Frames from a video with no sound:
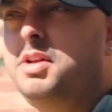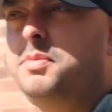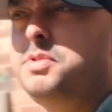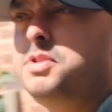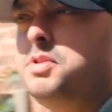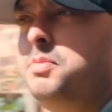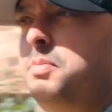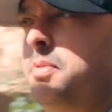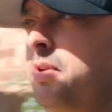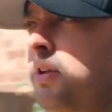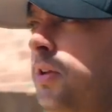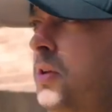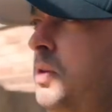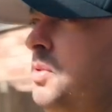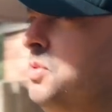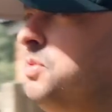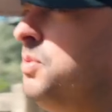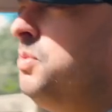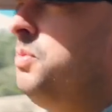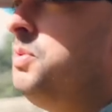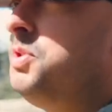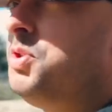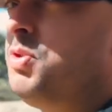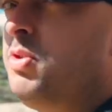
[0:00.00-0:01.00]
I'm somebody who's
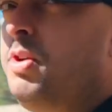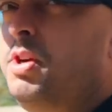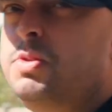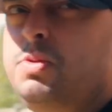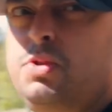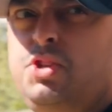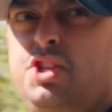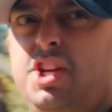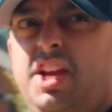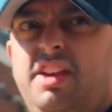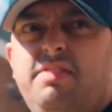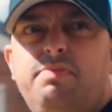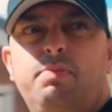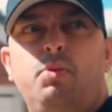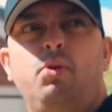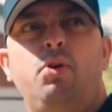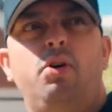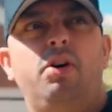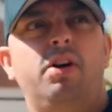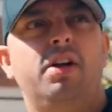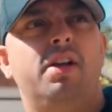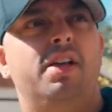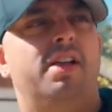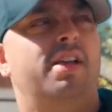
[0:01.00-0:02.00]
always trying to achieve
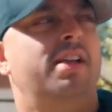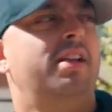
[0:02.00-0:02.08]
more.